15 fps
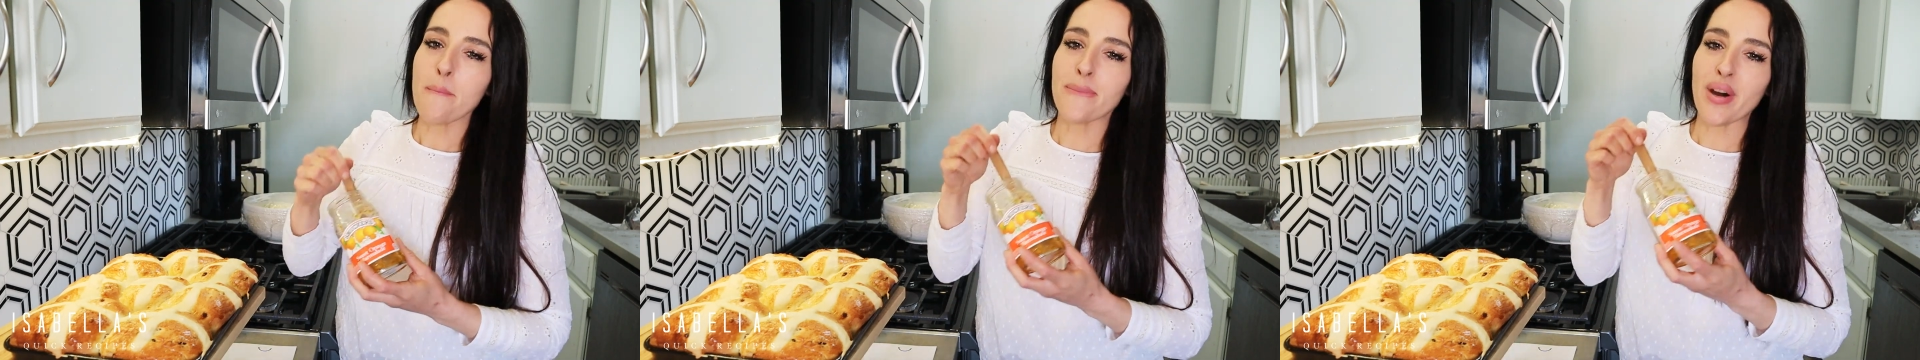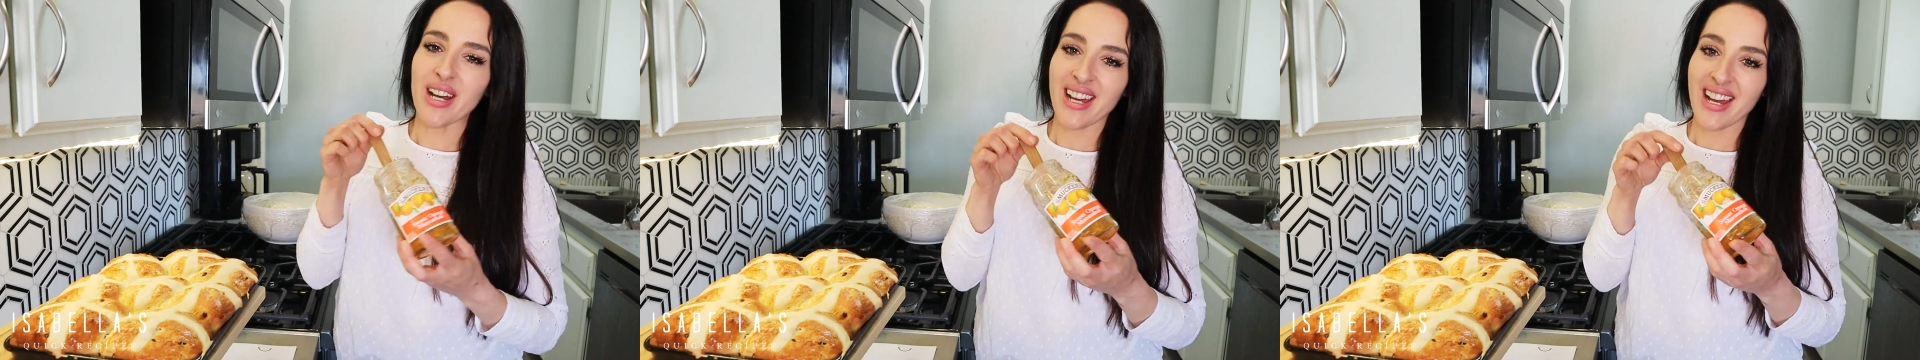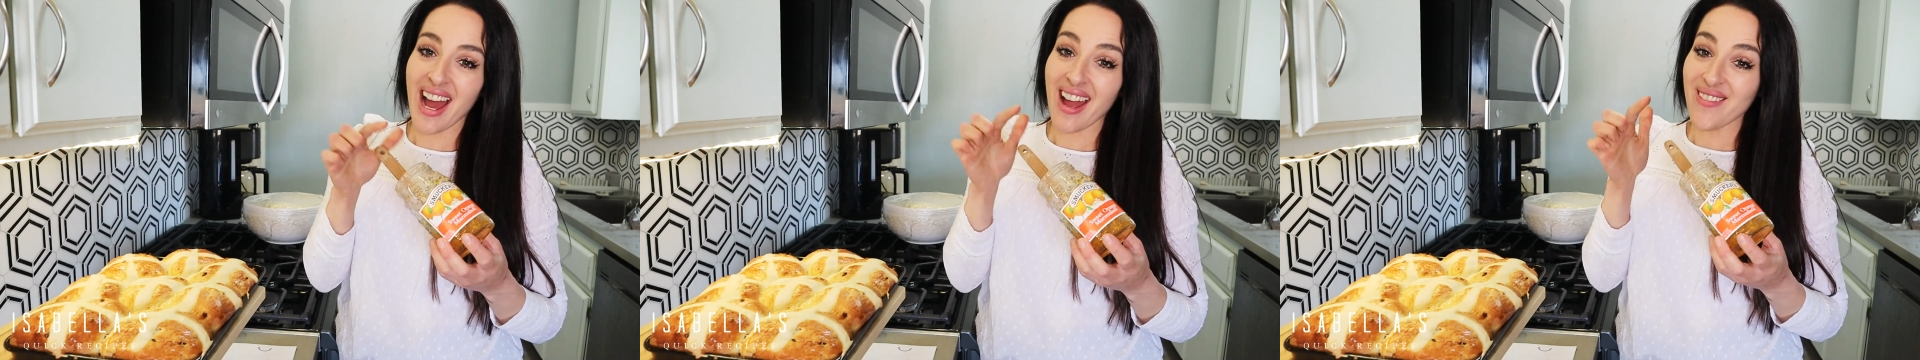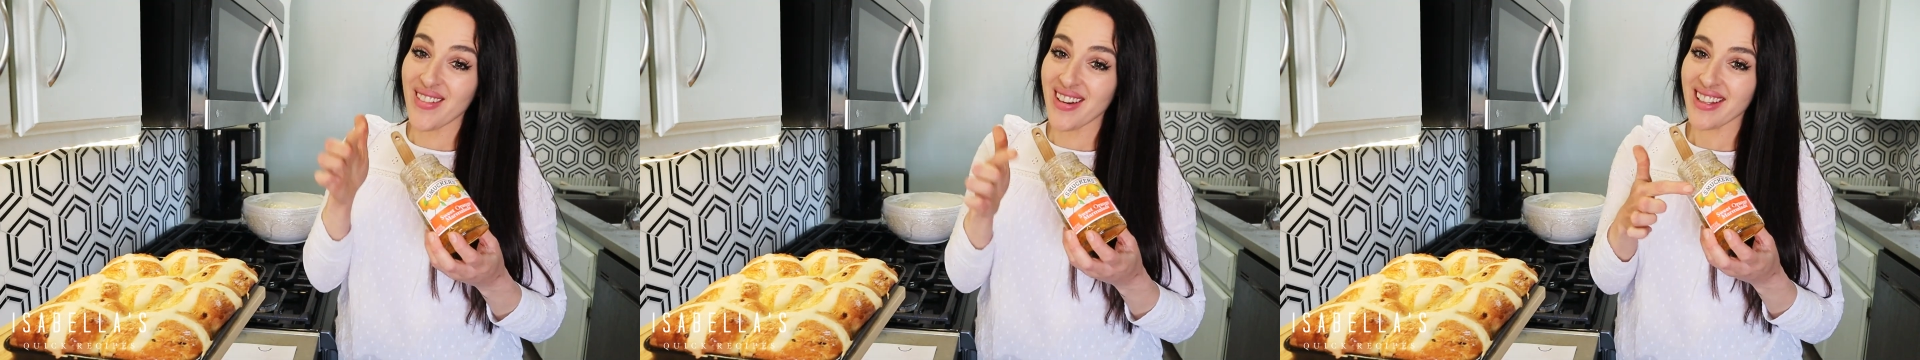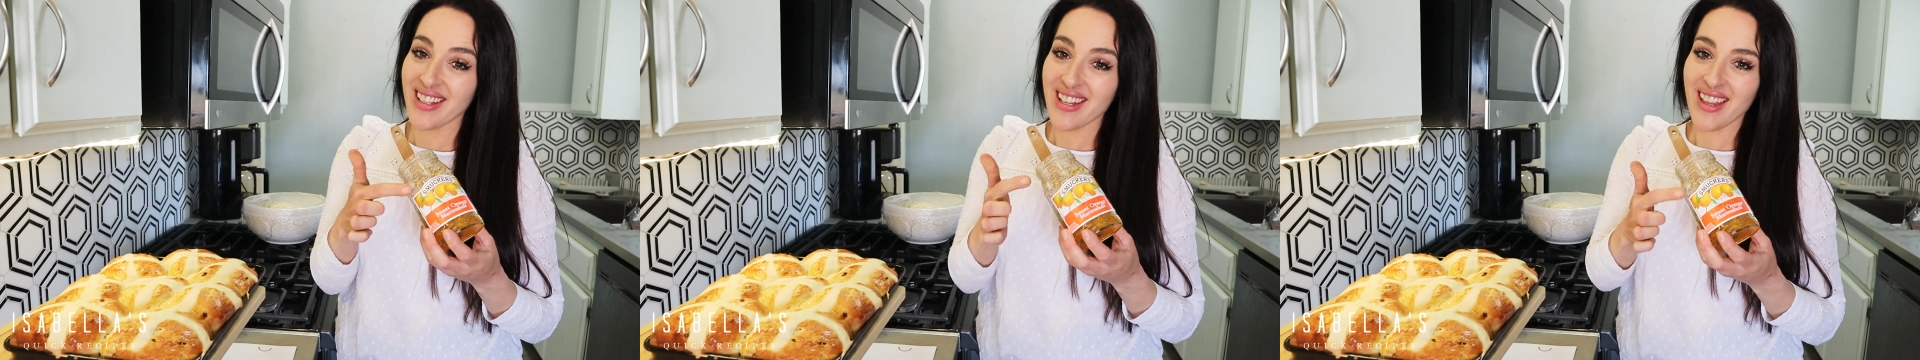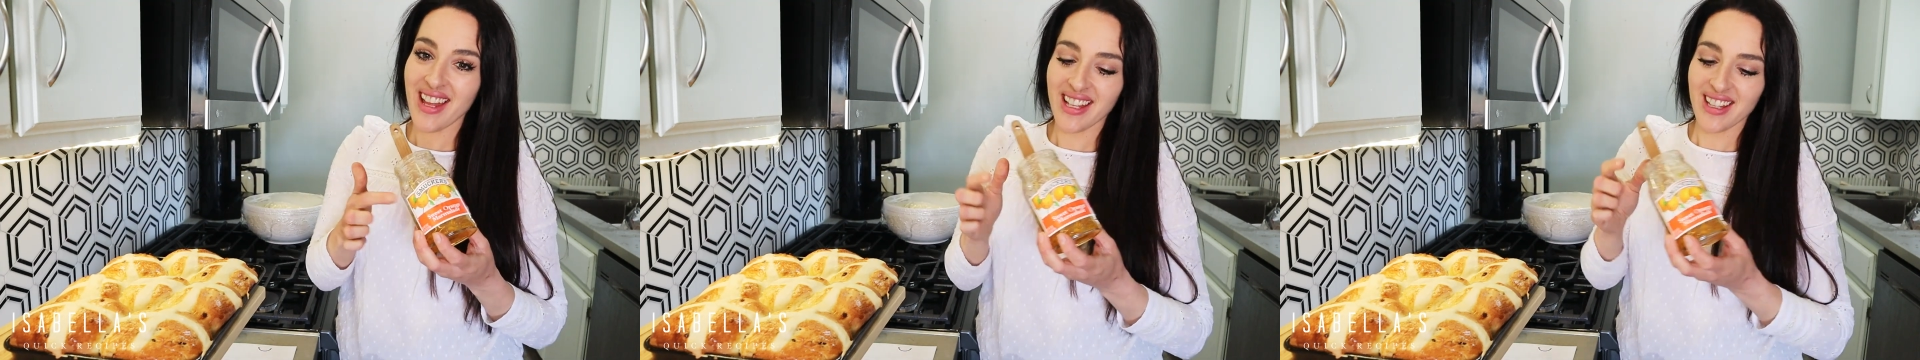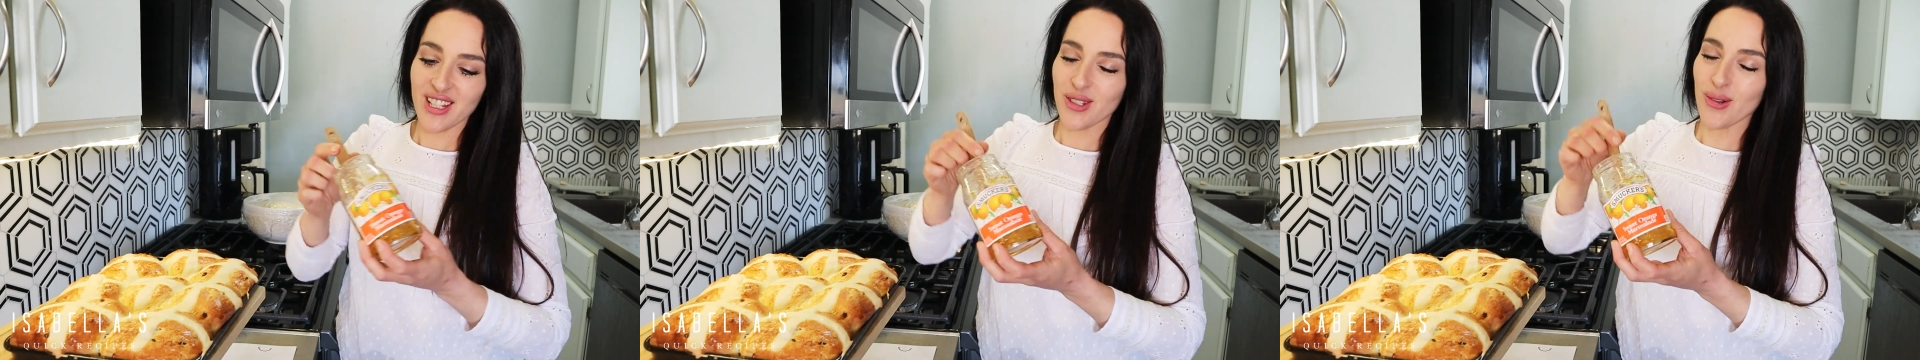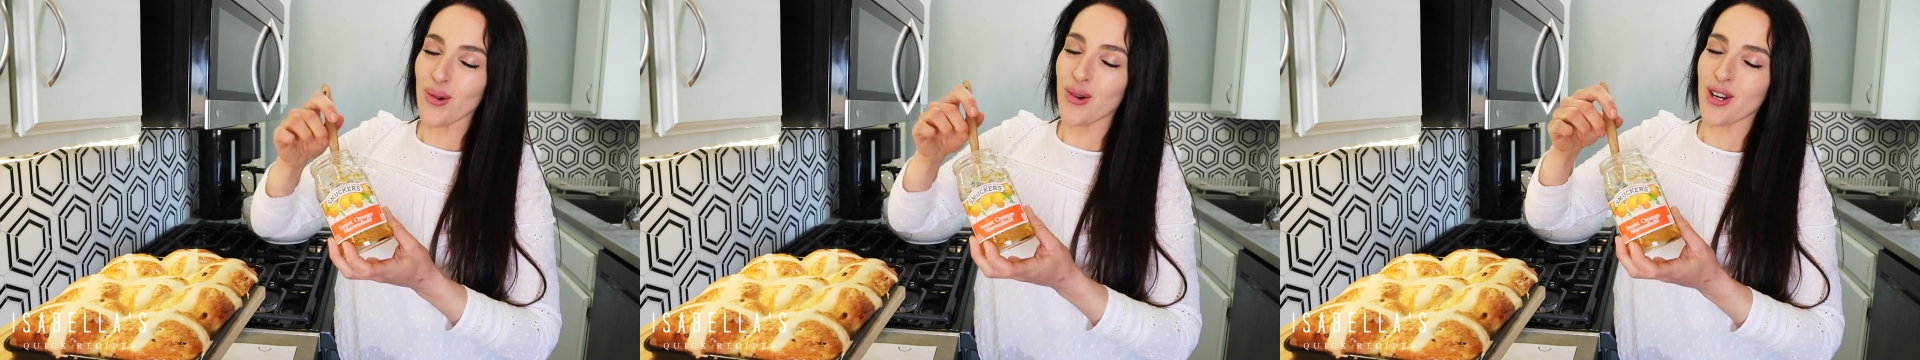but I really like
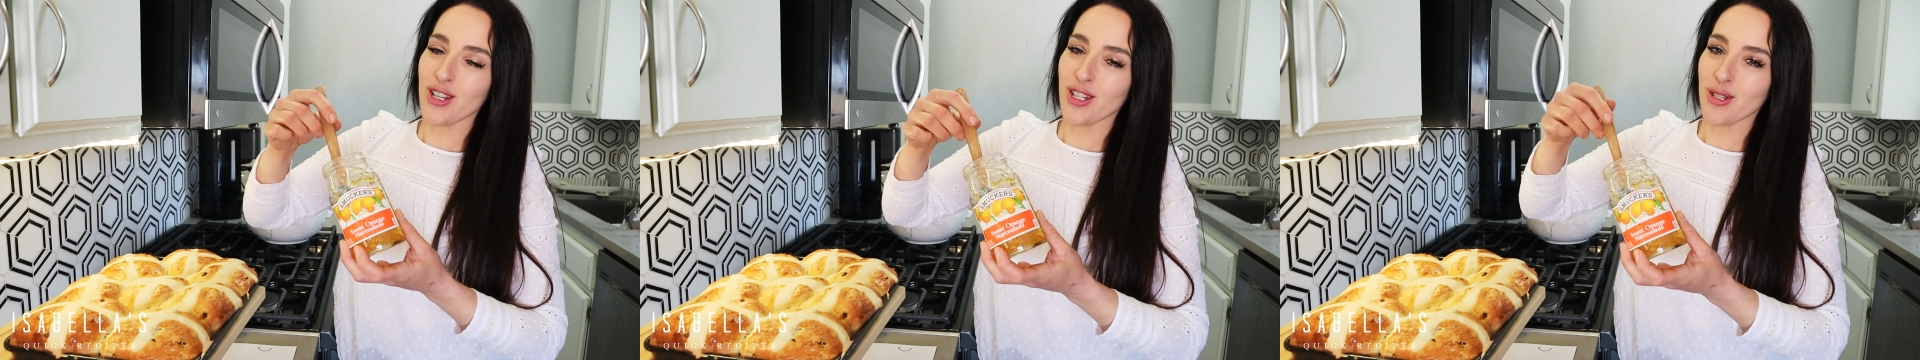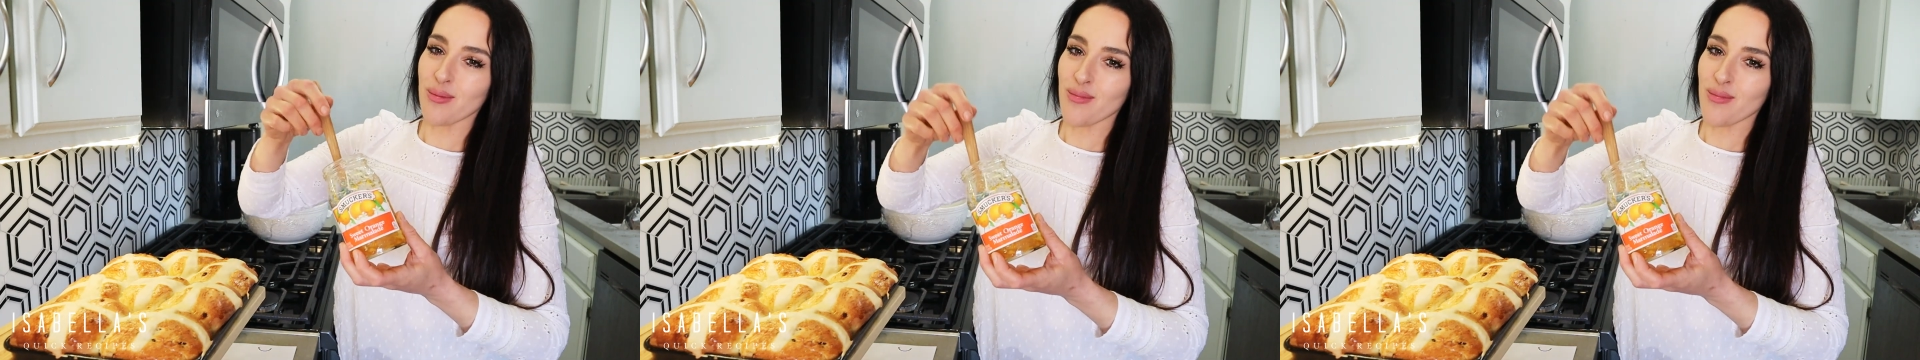this orange